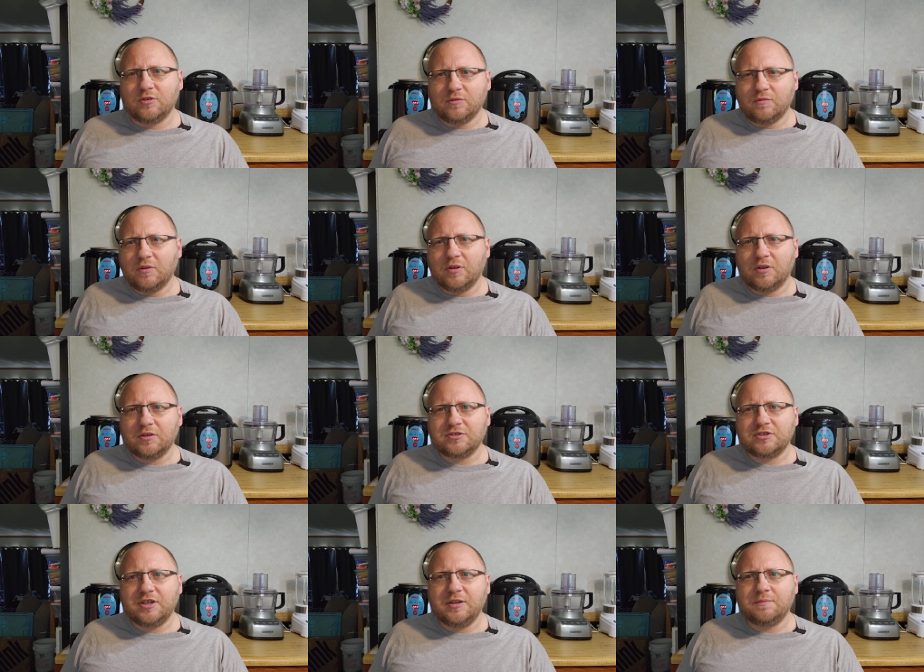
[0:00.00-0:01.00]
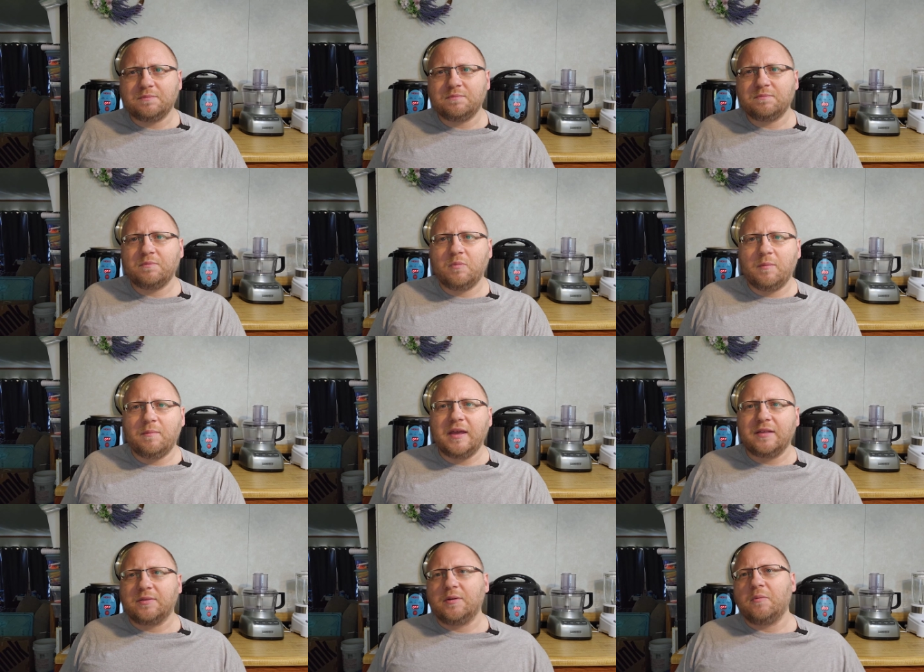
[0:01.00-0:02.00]
good, really good sheep would
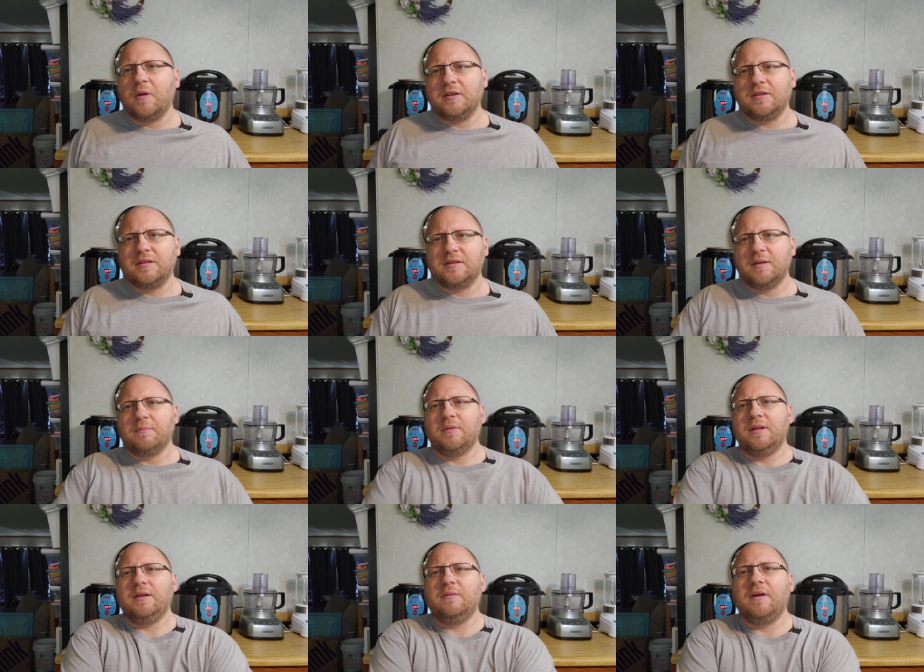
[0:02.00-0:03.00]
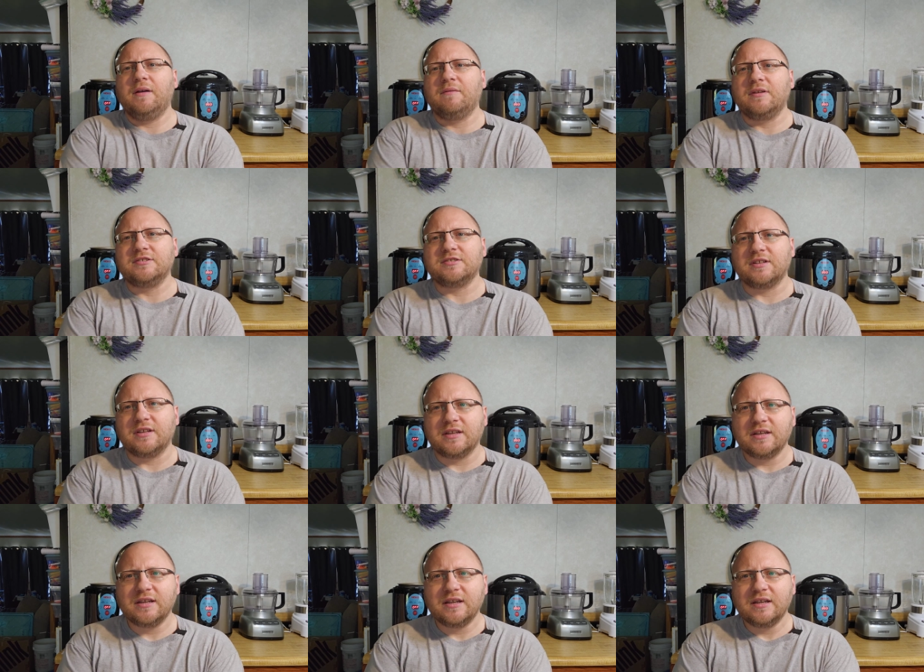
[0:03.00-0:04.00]
make their way to the temple anyway, eventually.
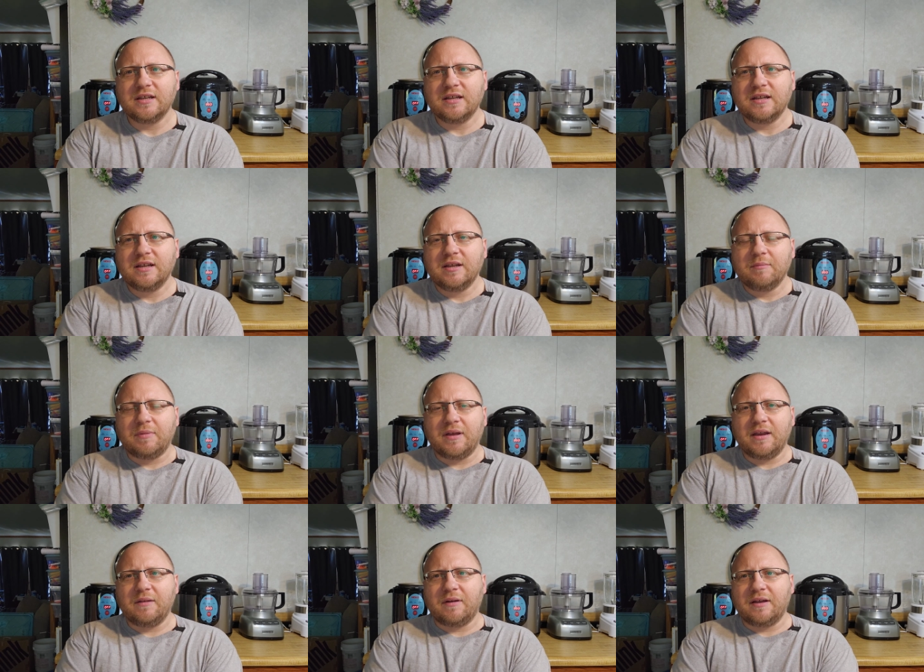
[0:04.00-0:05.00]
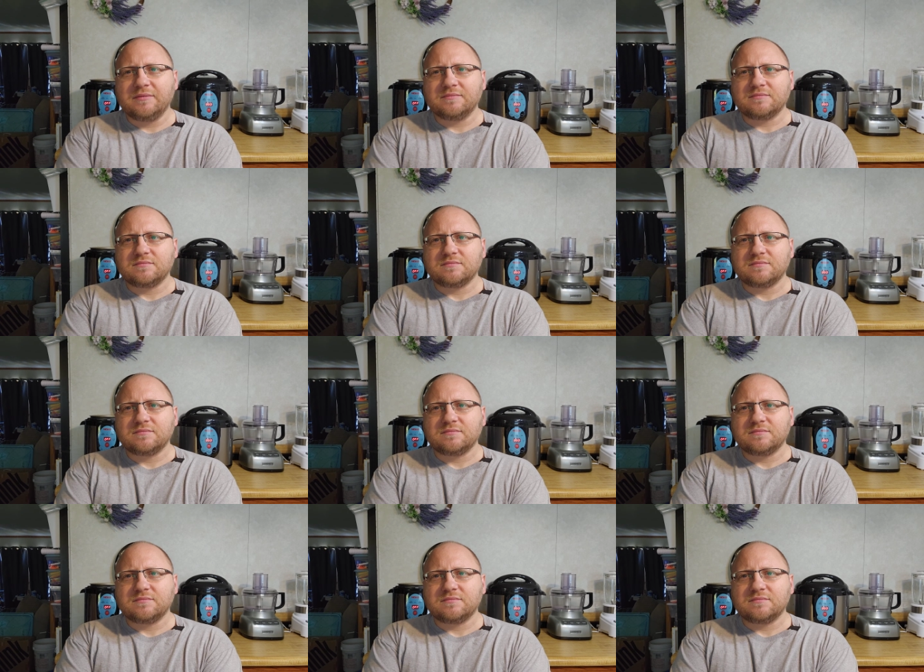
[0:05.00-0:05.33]
But anyway,